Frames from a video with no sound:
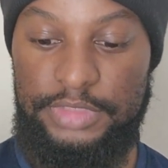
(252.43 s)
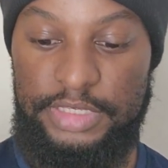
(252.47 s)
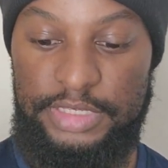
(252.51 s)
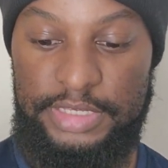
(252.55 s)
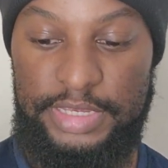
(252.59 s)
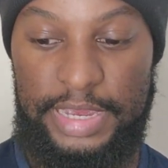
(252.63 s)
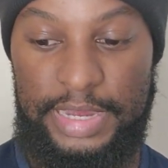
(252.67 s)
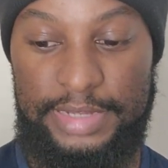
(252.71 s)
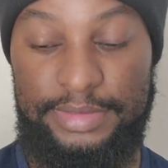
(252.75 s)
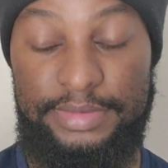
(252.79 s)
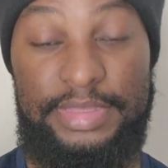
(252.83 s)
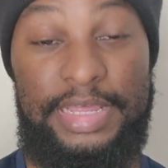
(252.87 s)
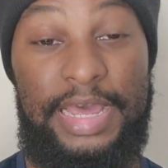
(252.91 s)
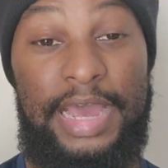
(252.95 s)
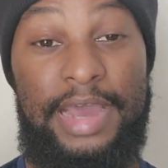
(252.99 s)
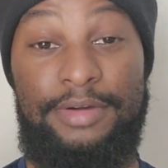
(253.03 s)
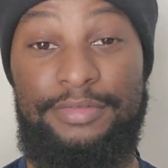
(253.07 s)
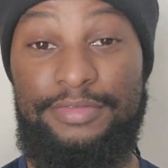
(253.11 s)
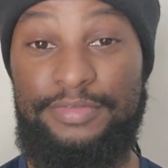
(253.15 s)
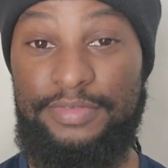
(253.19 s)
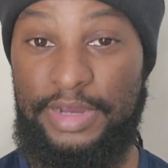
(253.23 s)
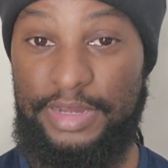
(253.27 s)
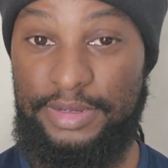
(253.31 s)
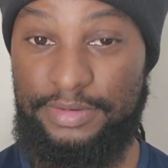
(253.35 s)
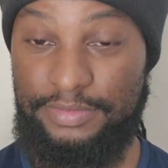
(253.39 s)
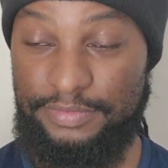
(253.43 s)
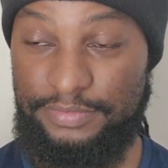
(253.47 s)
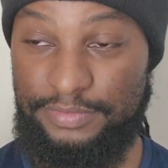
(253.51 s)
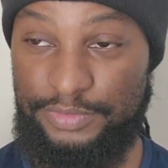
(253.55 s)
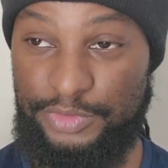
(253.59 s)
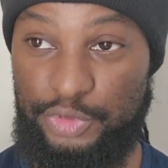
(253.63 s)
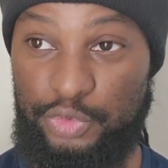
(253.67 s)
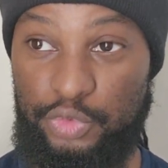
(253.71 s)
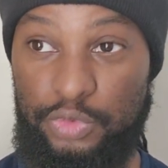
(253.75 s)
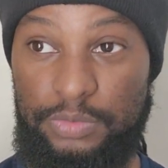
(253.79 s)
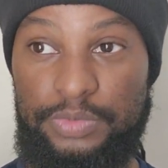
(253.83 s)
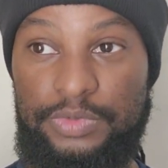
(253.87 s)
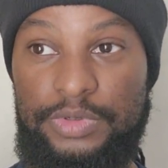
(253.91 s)
Yeah, that fight was
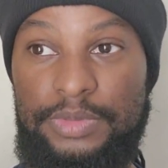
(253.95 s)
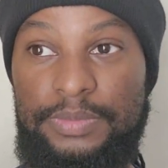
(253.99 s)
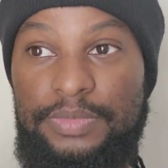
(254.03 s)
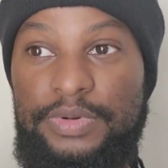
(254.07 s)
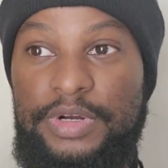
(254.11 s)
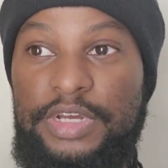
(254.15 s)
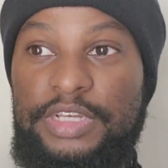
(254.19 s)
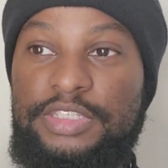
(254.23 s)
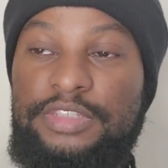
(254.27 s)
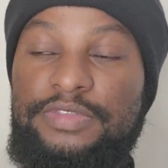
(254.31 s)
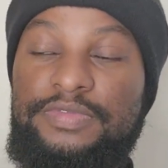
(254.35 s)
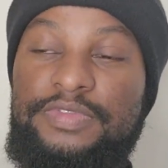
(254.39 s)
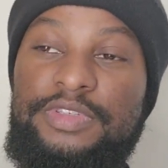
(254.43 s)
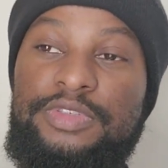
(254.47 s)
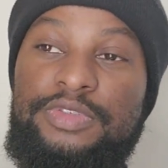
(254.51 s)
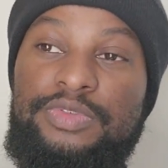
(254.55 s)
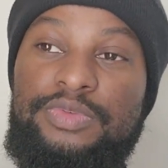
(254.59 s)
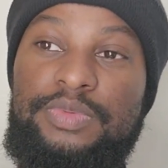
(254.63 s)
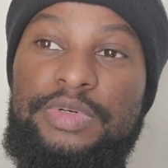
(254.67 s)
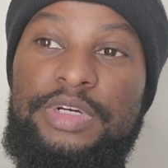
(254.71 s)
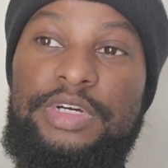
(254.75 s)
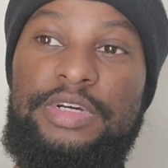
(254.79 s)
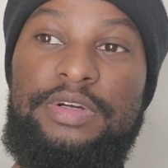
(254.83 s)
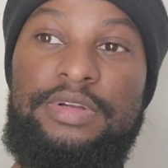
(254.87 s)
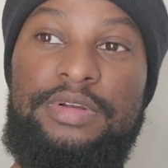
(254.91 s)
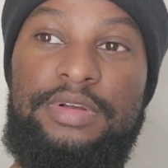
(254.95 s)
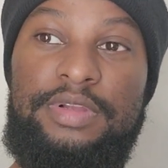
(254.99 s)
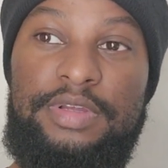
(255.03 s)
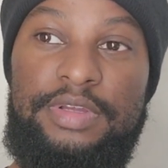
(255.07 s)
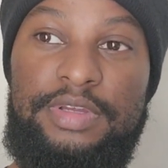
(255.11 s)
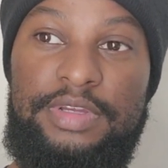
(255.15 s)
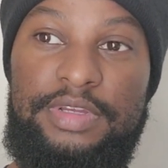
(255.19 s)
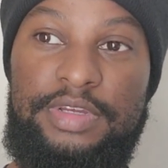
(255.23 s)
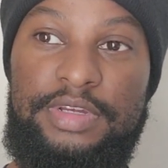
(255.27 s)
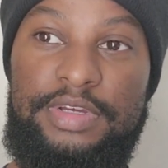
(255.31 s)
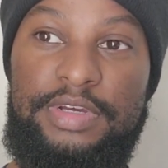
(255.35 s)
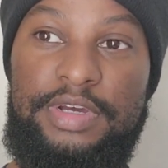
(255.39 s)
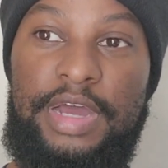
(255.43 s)
super impressive as well.
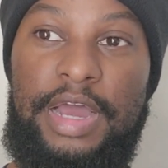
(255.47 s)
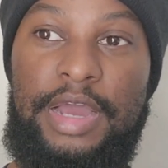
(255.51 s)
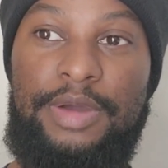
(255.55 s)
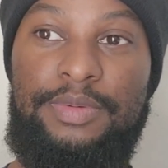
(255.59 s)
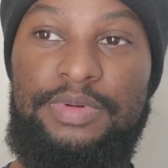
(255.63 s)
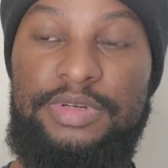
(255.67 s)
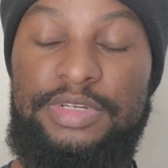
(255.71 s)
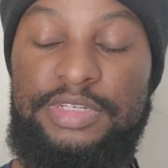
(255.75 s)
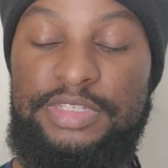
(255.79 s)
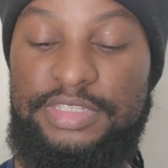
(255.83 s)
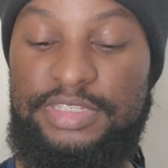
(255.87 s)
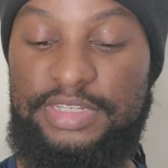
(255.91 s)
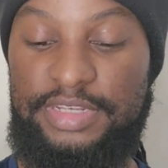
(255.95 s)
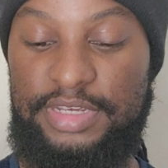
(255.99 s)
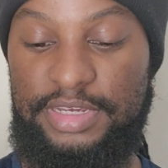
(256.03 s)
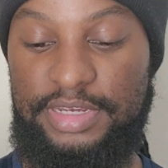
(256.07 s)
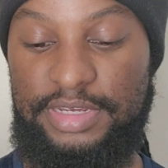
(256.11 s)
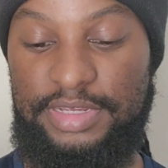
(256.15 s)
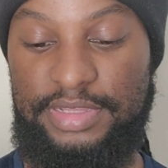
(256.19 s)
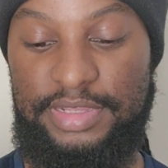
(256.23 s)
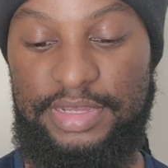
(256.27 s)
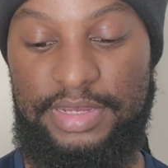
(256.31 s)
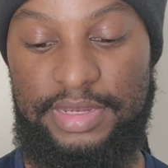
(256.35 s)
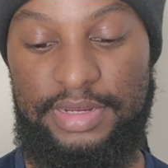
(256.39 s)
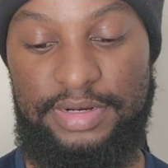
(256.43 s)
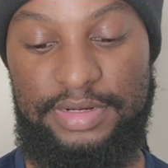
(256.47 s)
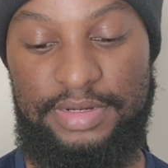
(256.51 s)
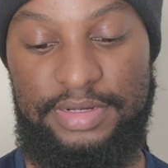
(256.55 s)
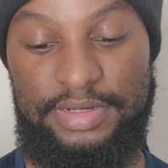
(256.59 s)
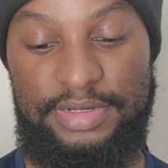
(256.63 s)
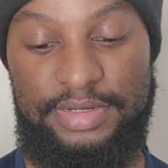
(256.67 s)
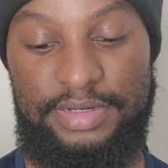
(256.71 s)
I would say that